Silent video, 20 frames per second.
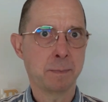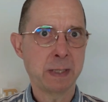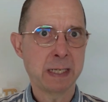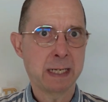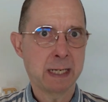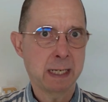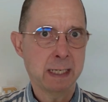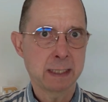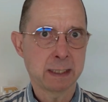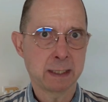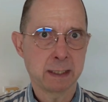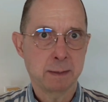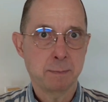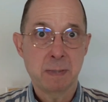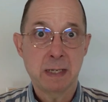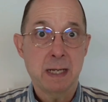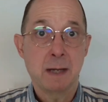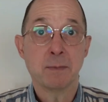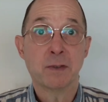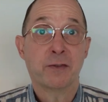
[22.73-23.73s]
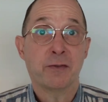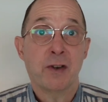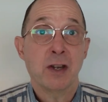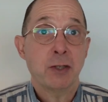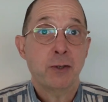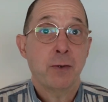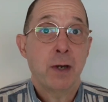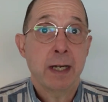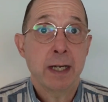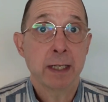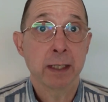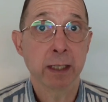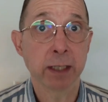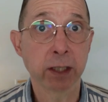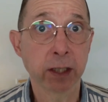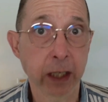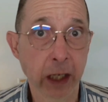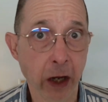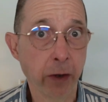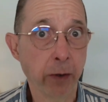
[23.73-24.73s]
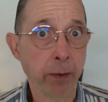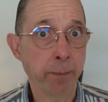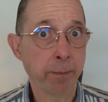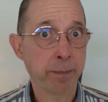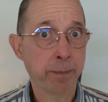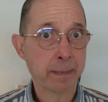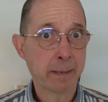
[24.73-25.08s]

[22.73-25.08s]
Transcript: because it becomes frustratingly slow.